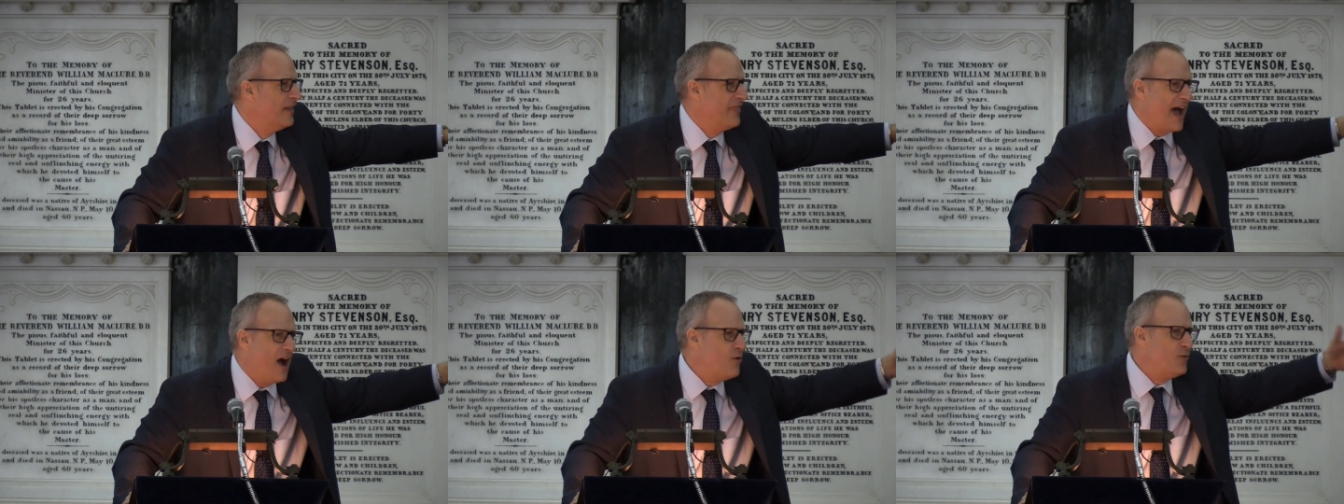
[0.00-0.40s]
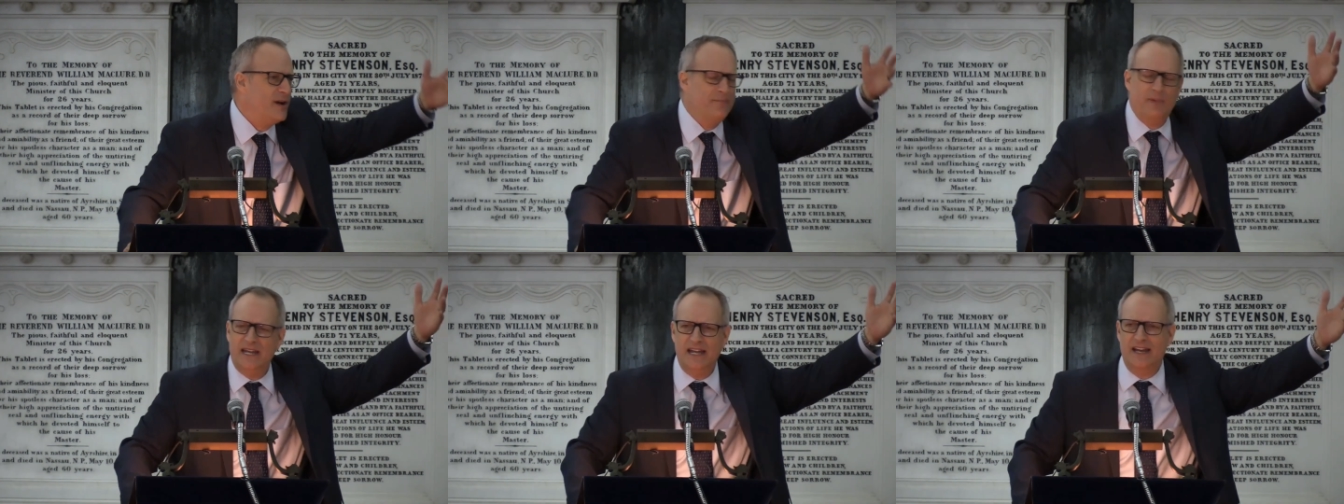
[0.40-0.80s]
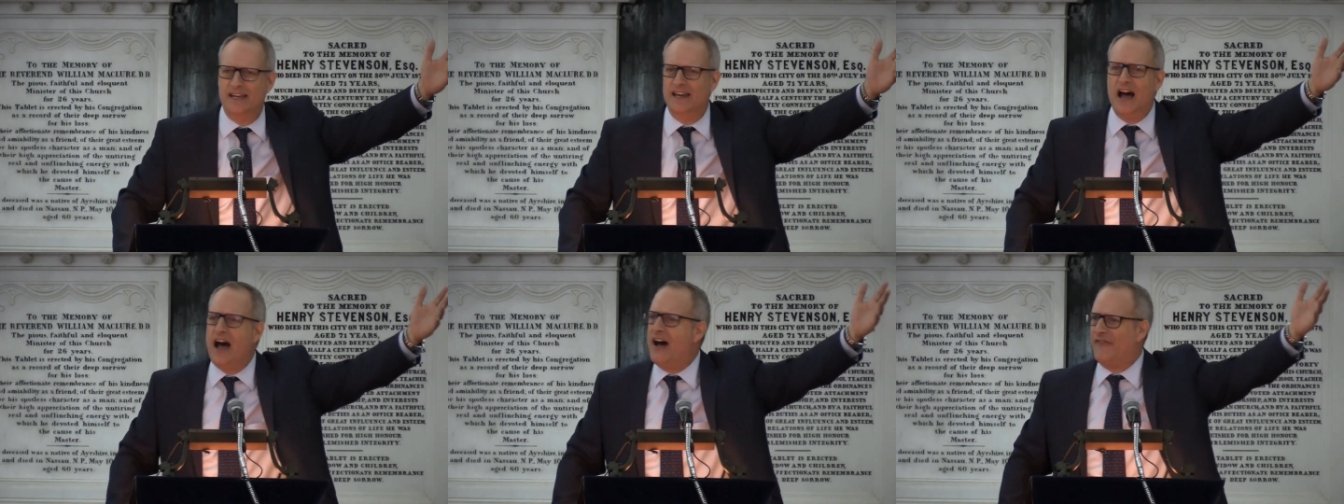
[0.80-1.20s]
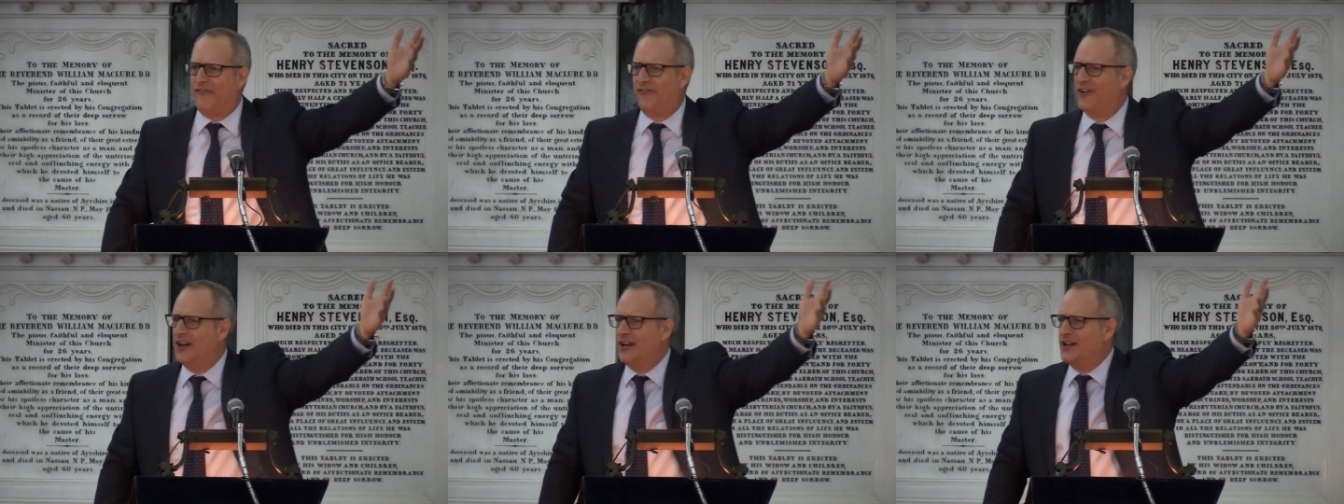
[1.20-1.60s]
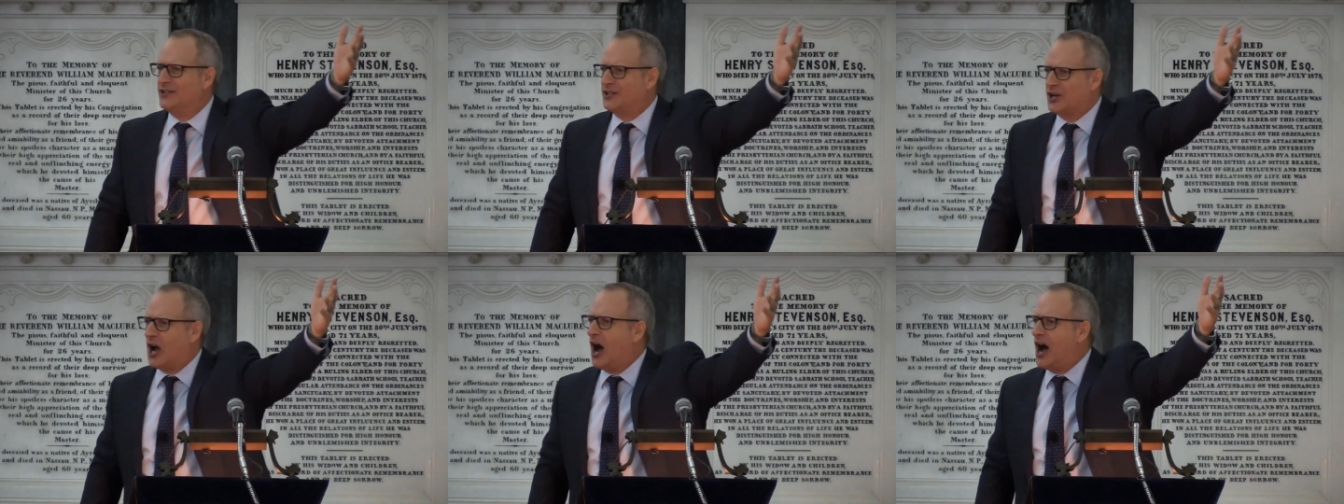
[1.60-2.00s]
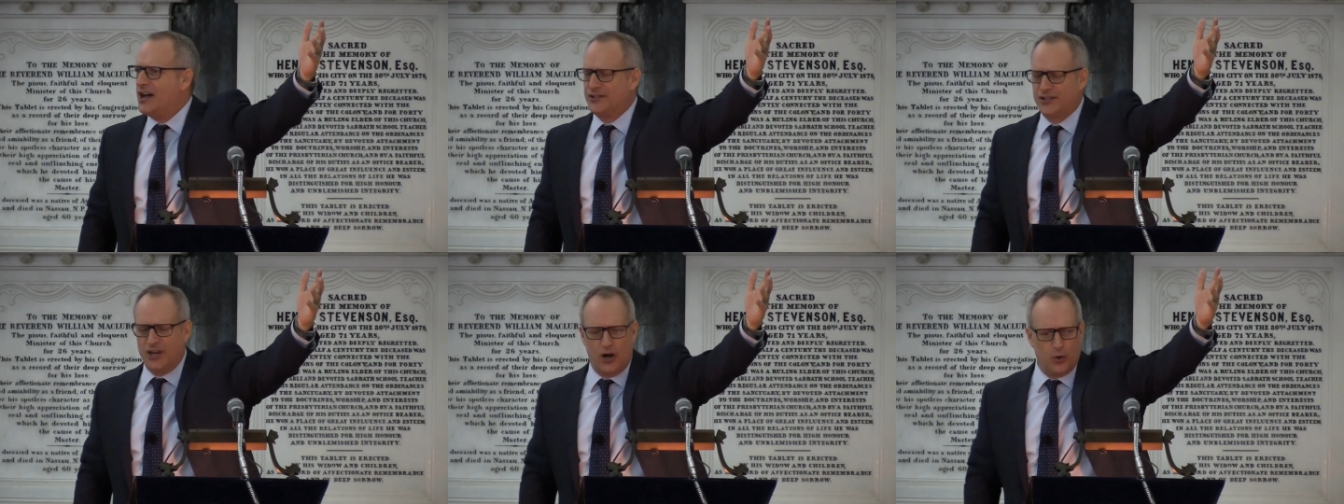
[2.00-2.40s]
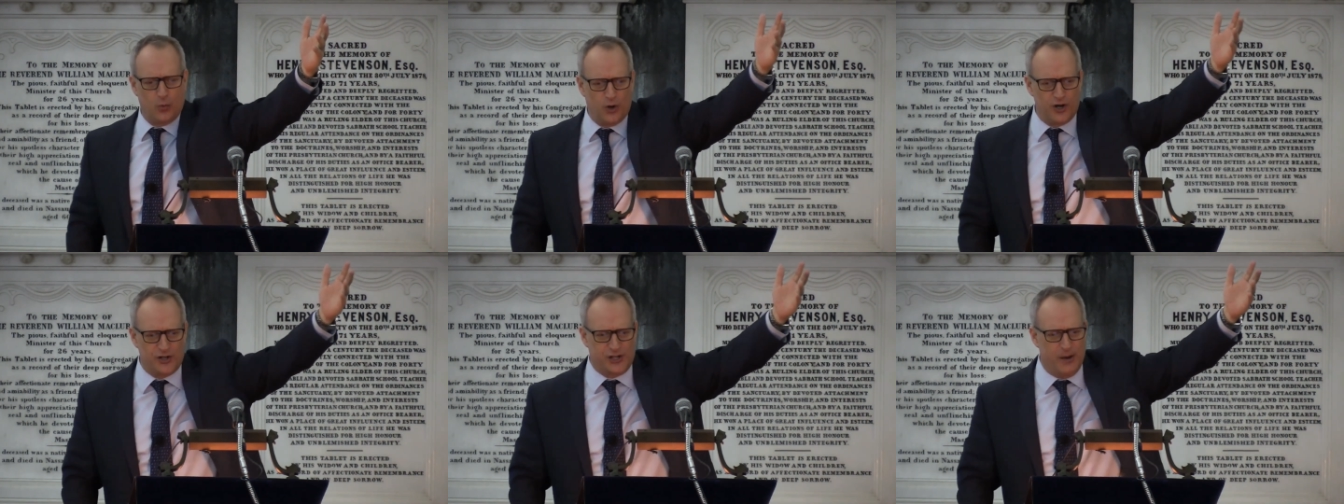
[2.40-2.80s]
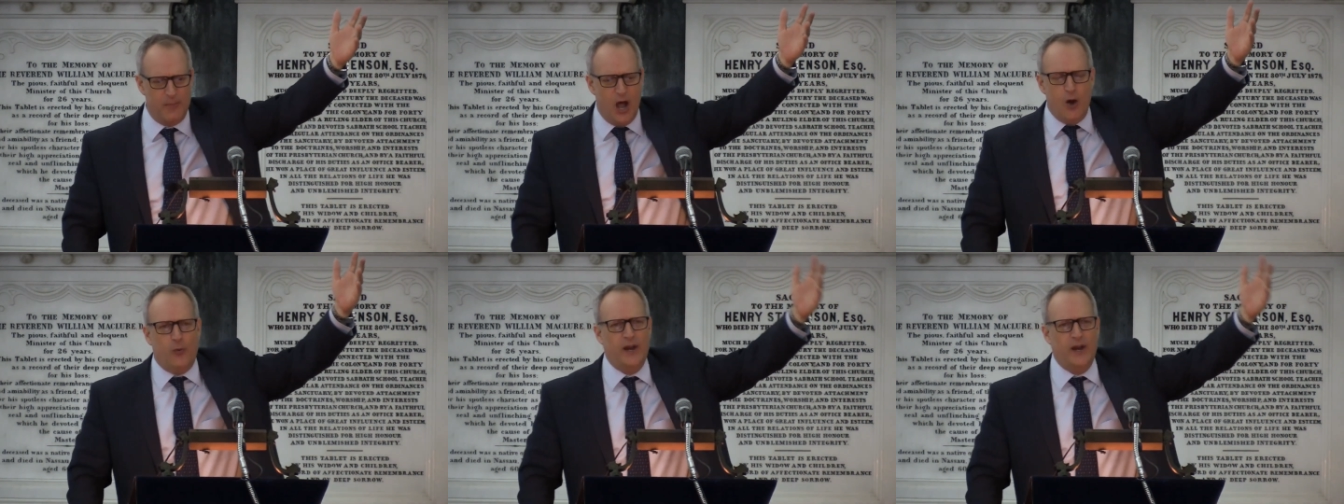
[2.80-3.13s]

That would be enough to cause our worship.